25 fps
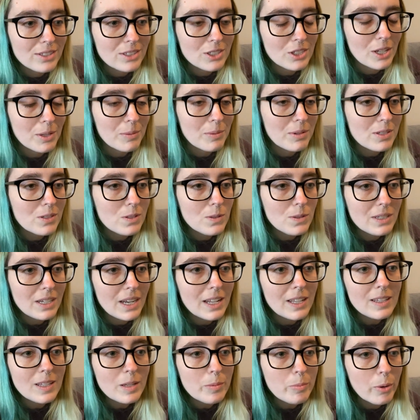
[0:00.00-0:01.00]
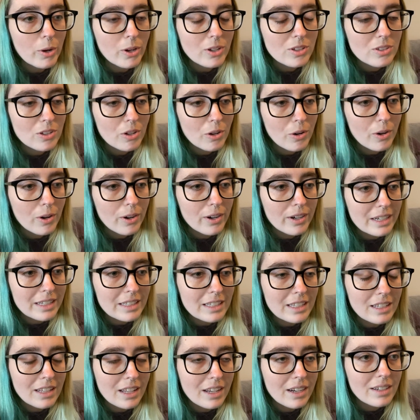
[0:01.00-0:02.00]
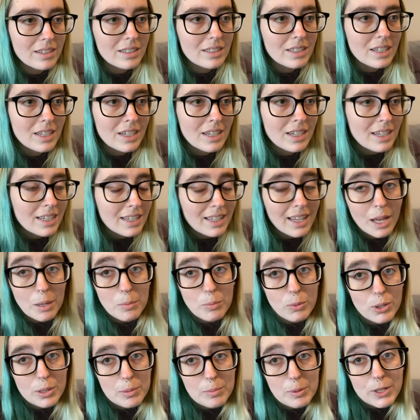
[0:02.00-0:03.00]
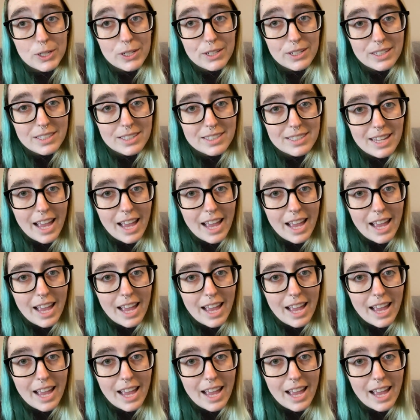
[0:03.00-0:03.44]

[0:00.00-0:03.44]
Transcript: So I went to an indie bookstore and, you know, got more books.